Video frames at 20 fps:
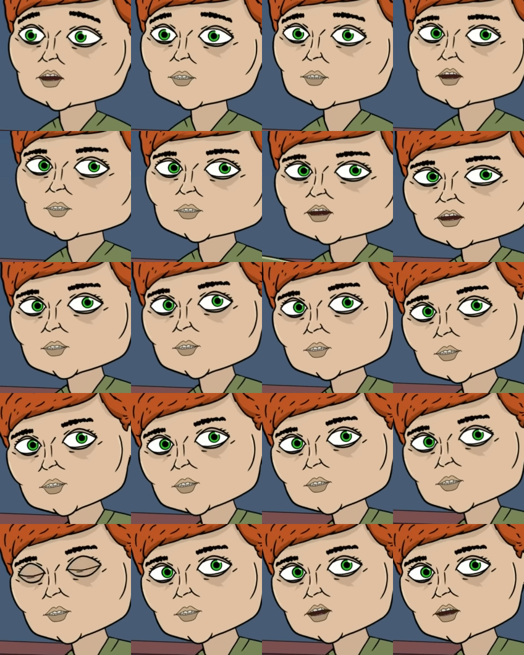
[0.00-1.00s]
I know him.
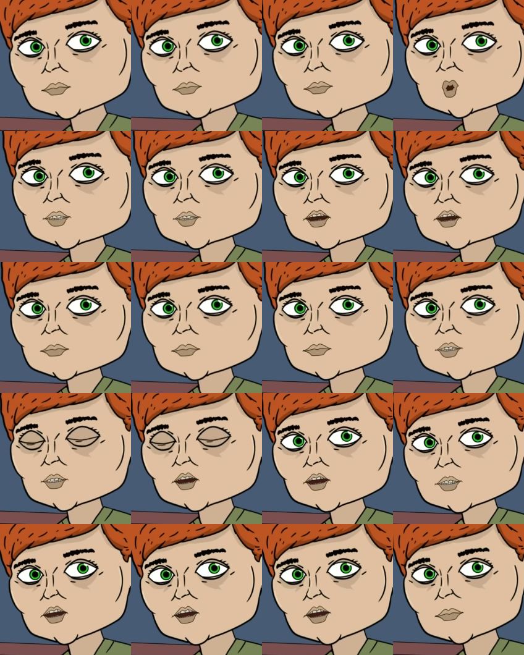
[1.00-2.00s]
This person
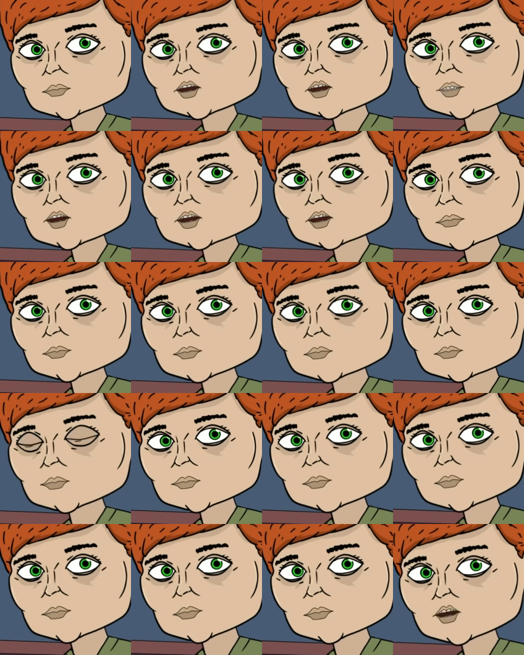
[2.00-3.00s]
lives in front of my house.
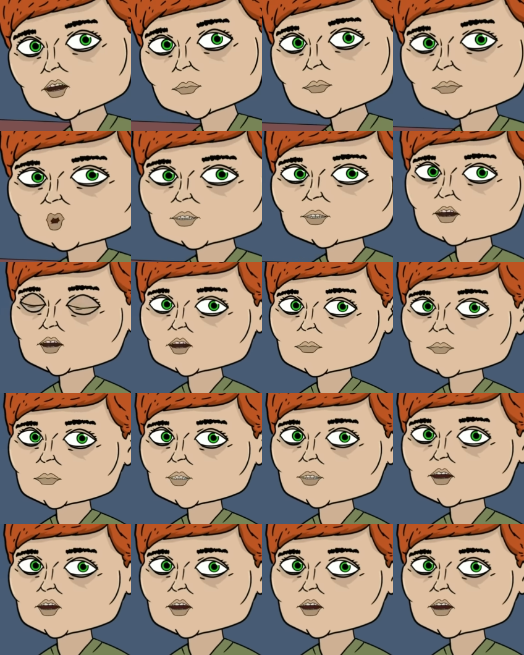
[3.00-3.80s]
He has the habit